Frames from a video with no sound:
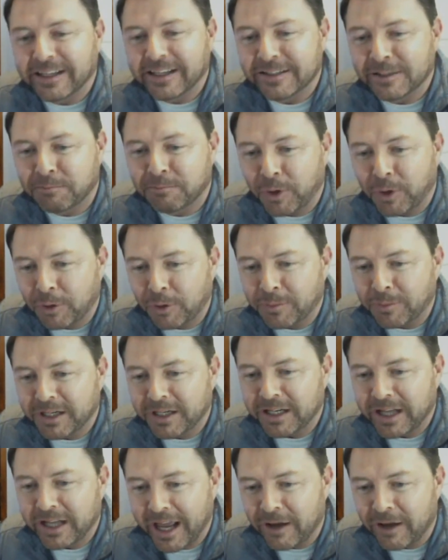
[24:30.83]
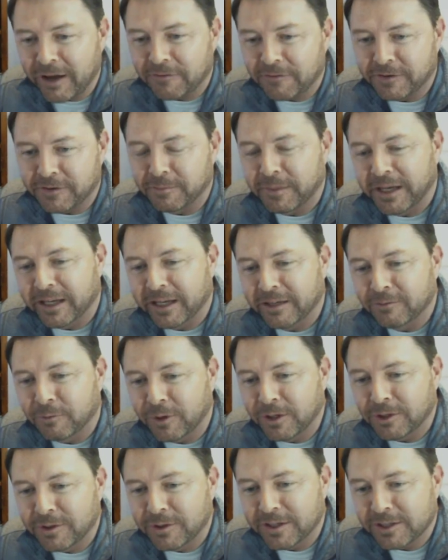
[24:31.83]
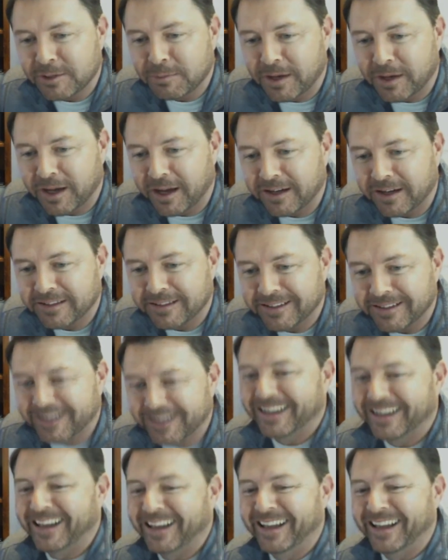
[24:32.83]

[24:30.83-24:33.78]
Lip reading: Hey, that thing's in permanent alpha, man. What do you expect?